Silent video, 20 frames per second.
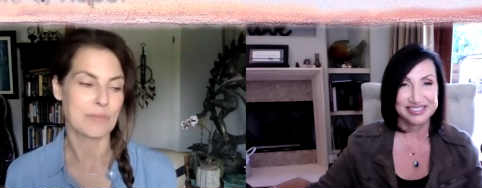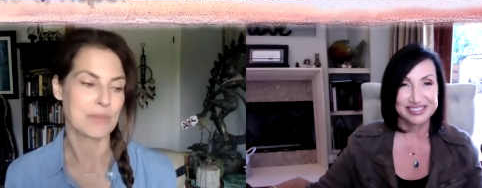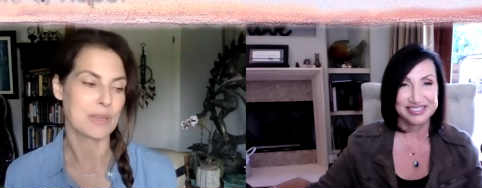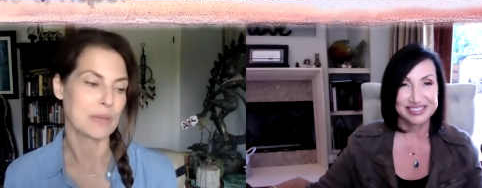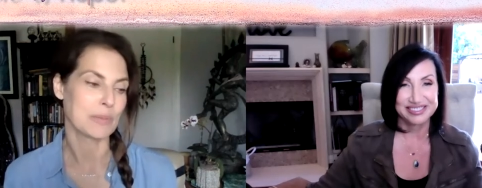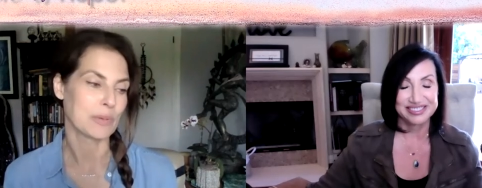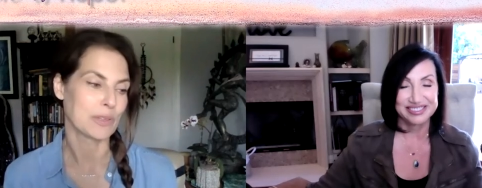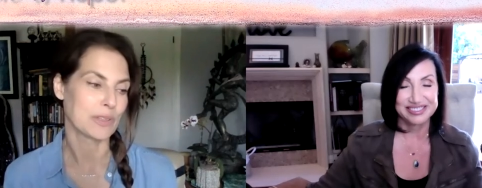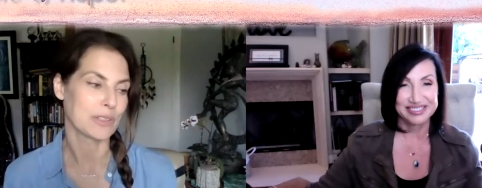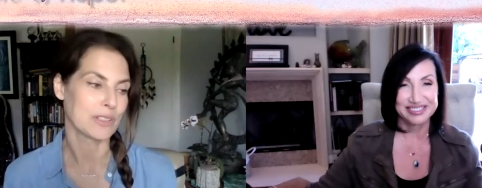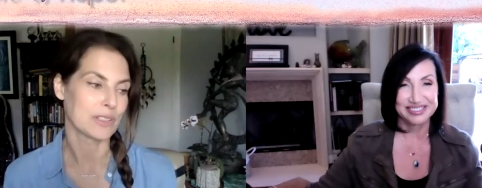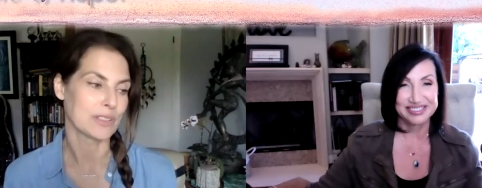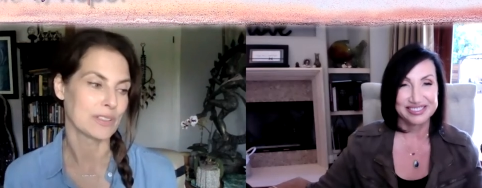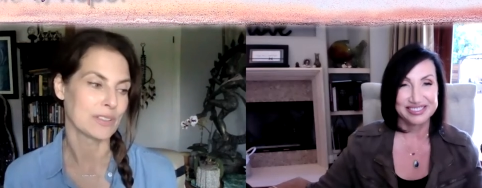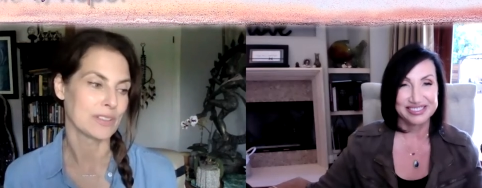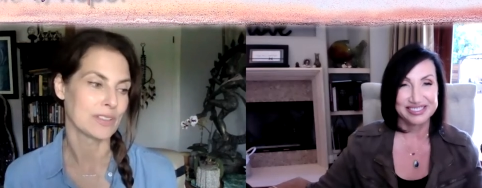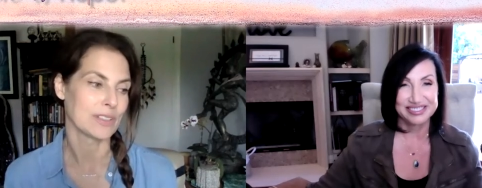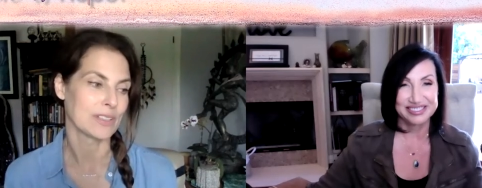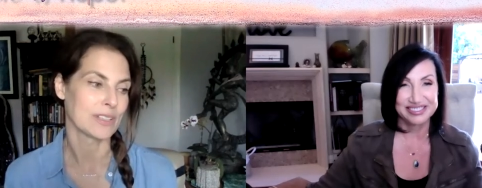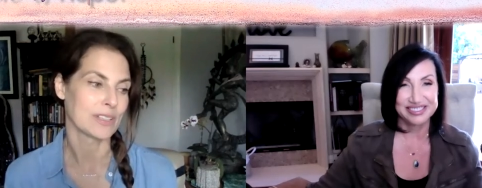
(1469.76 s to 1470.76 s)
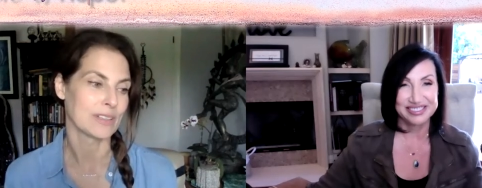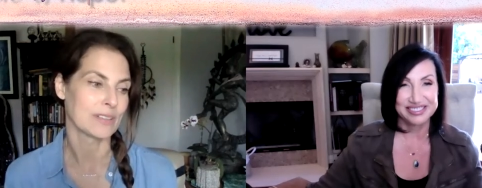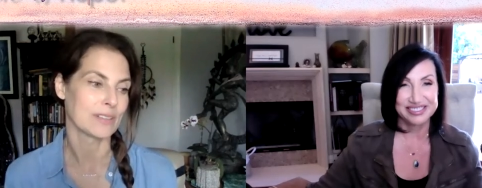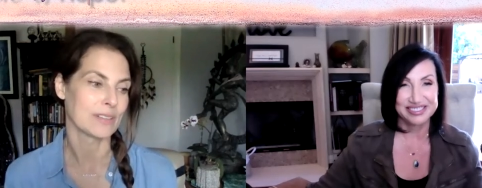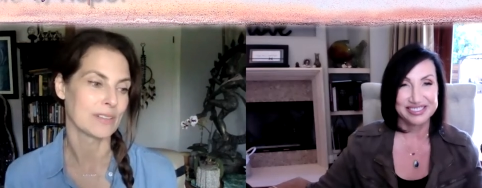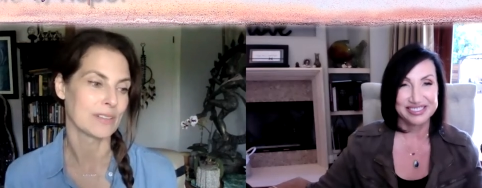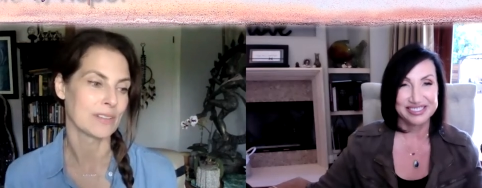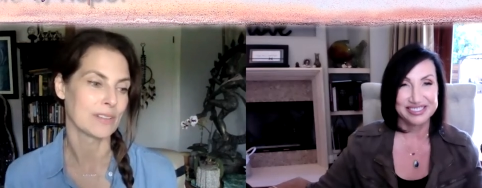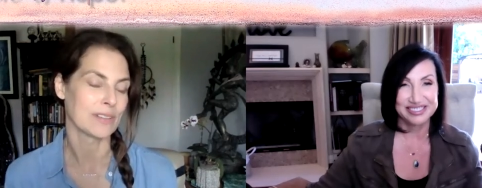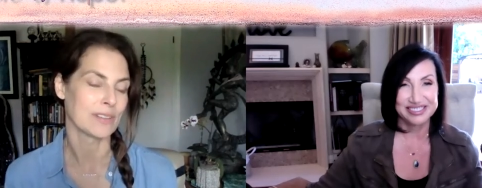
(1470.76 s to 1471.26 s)
Speaker 1: people look, look at
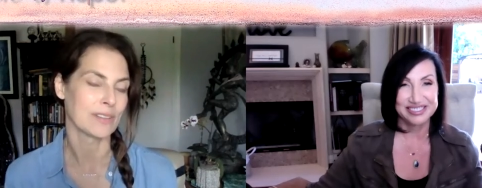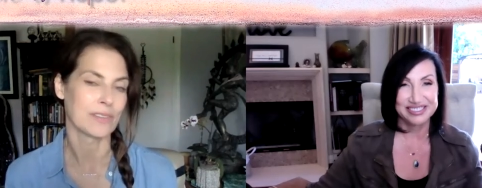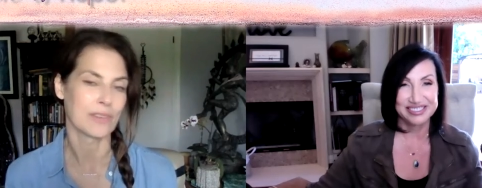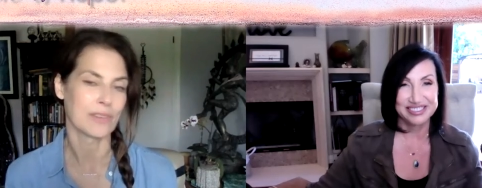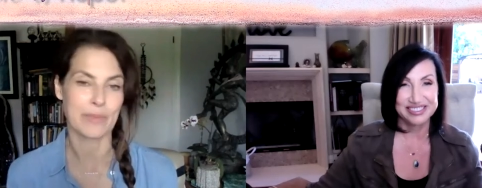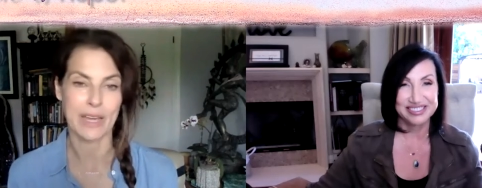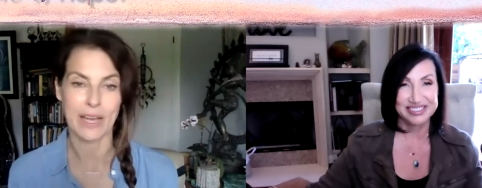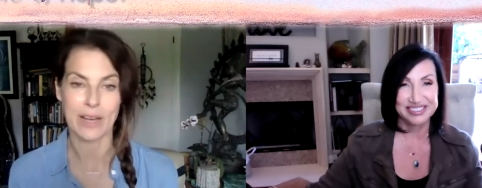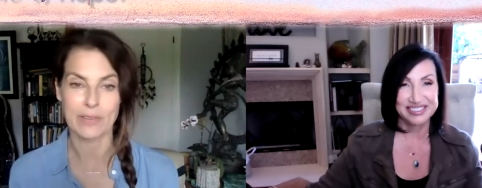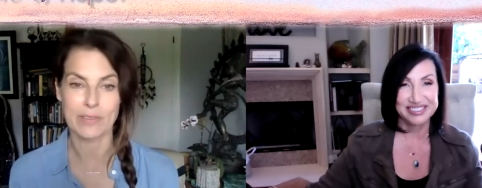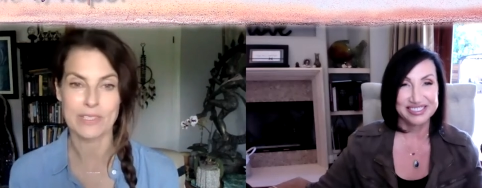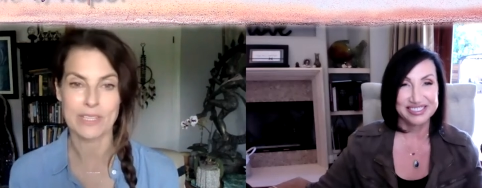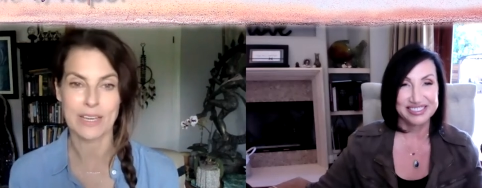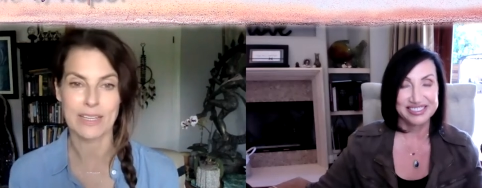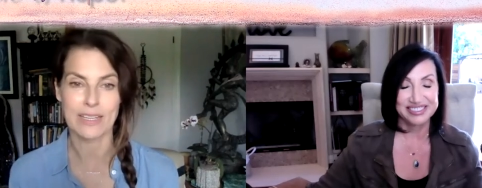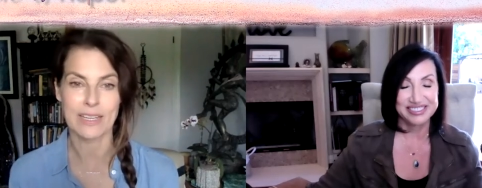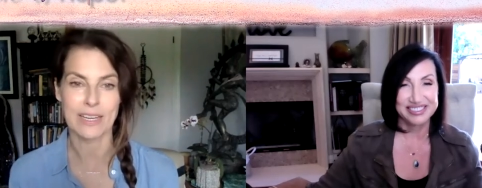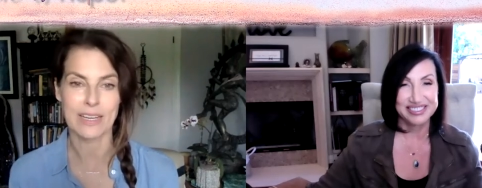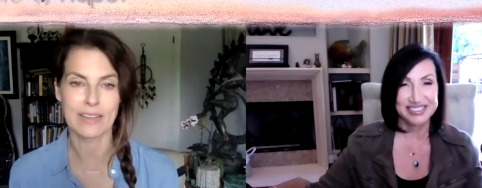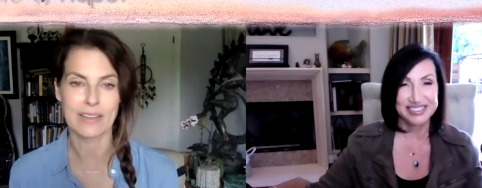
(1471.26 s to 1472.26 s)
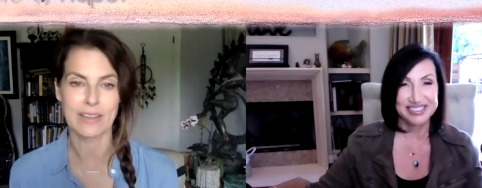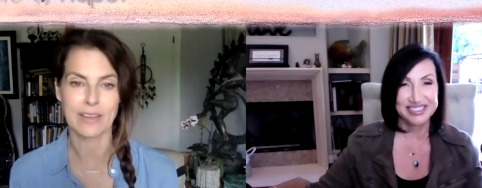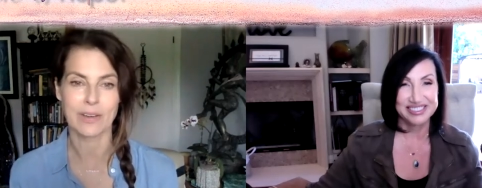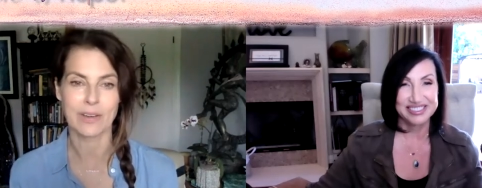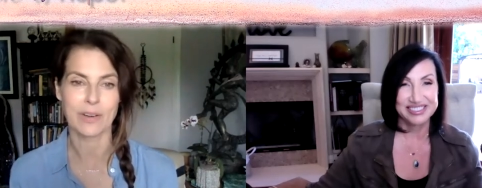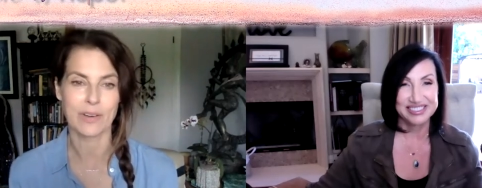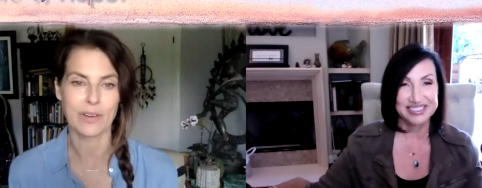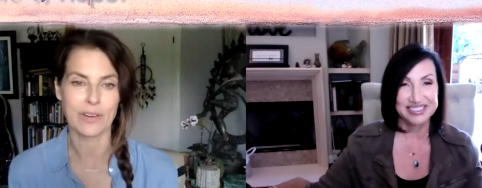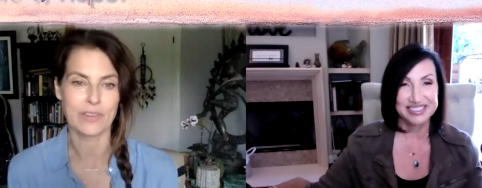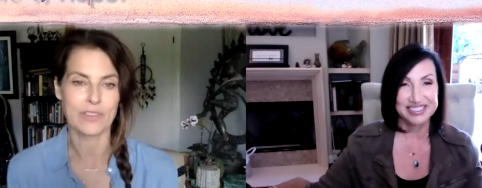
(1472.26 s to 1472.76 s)
from the outside in, they
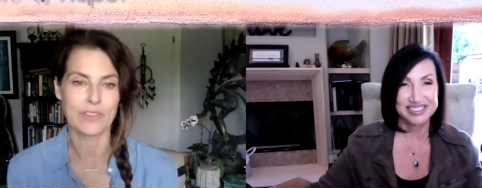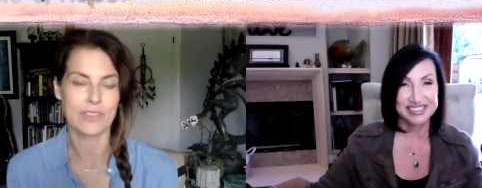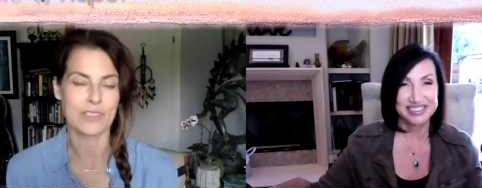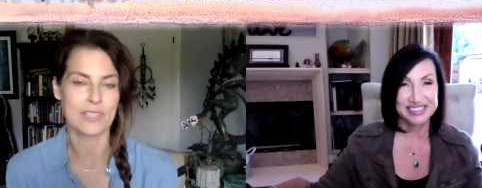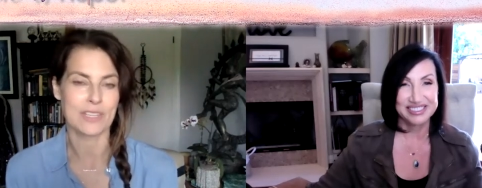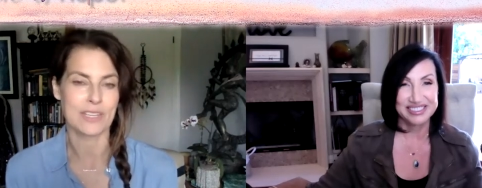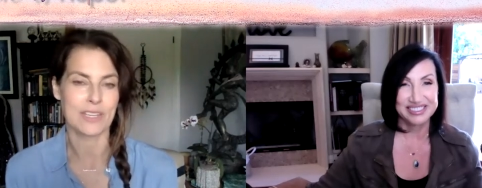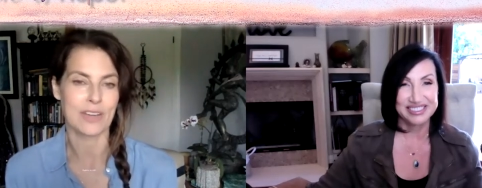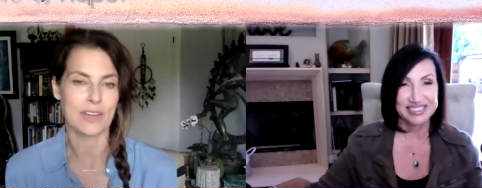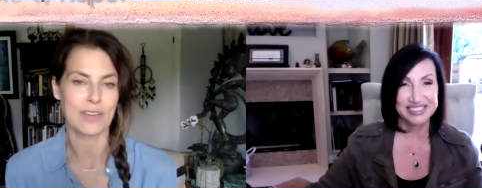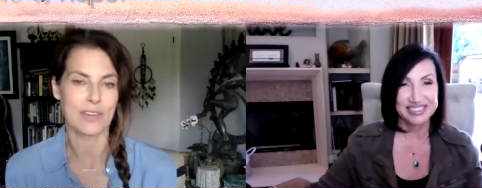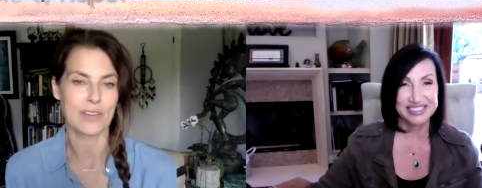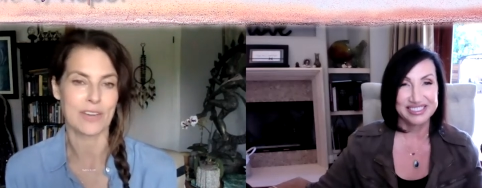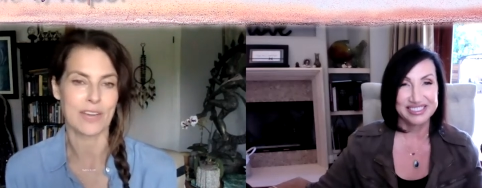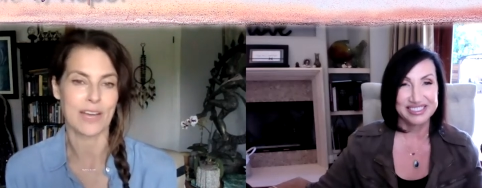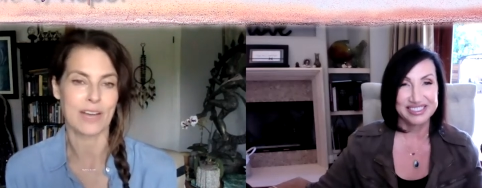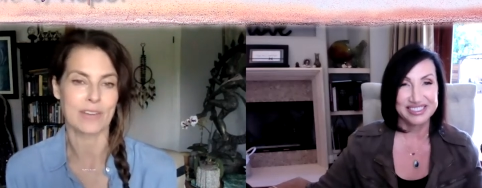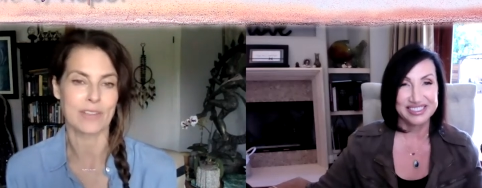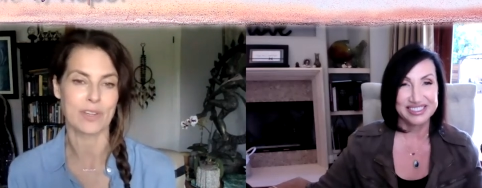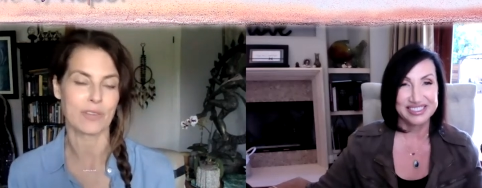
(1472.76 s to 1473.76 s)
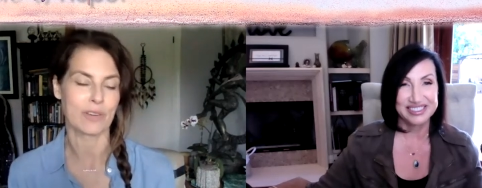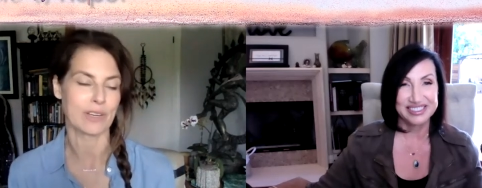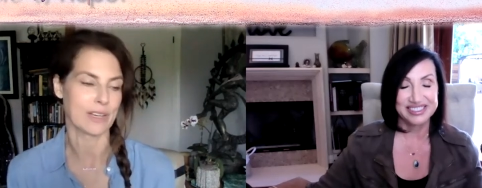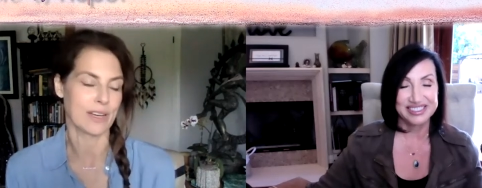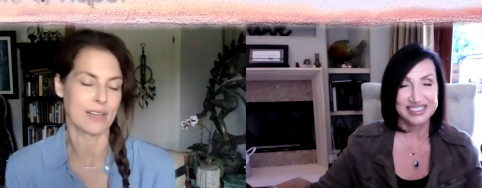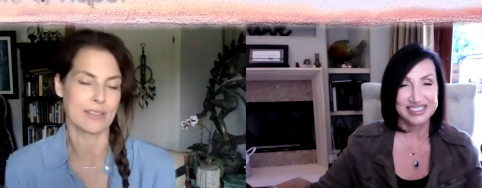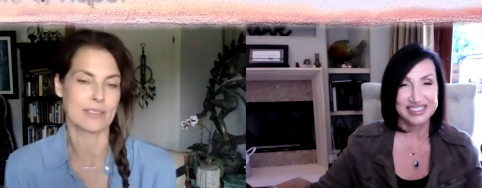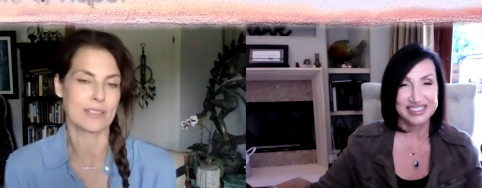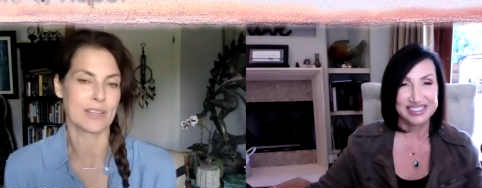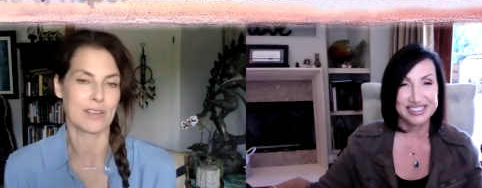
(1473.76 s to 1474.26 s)
go, Oh, you're just sitting on your couch going,
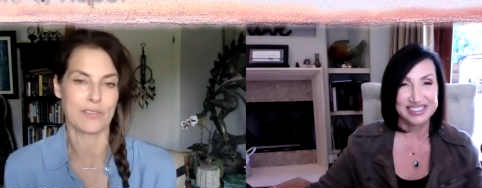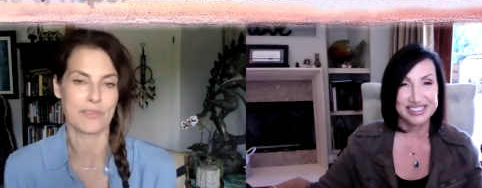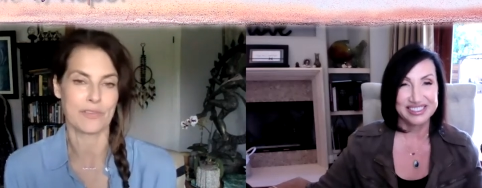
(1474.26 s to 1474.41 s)
God's going to